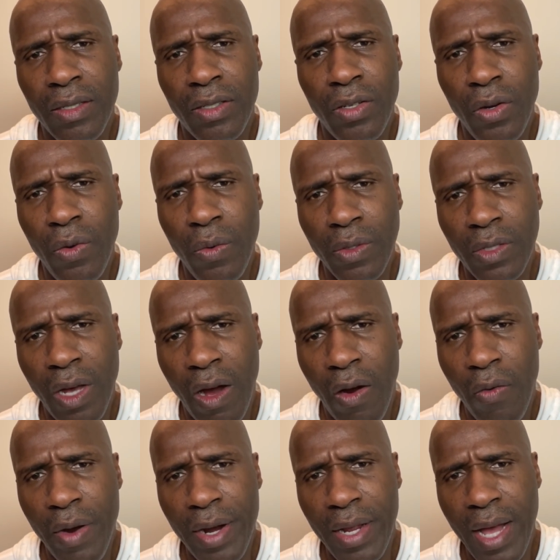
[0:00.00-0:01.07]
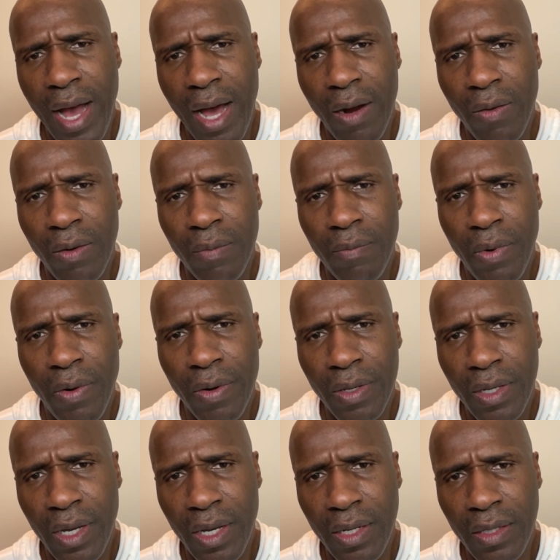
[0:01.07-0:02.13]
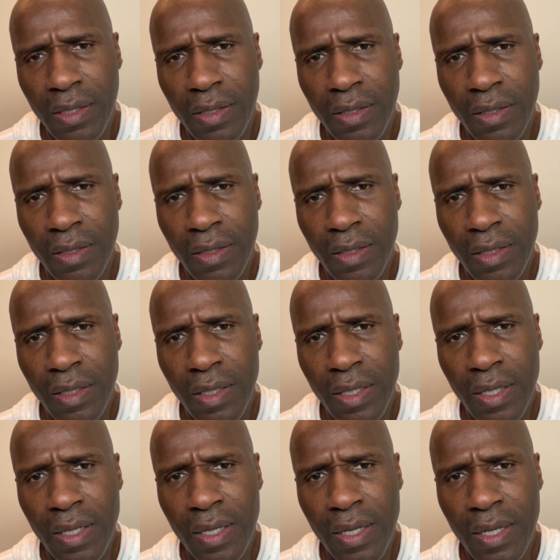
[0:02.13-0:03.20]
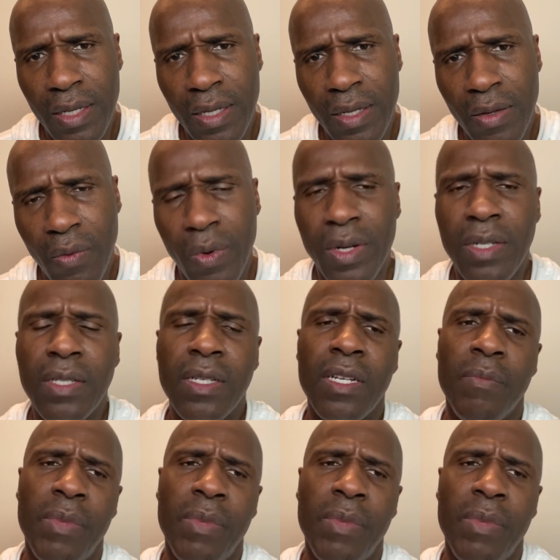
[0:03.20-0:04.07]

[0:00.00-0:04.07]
dude was already out on a murder case. Well, this could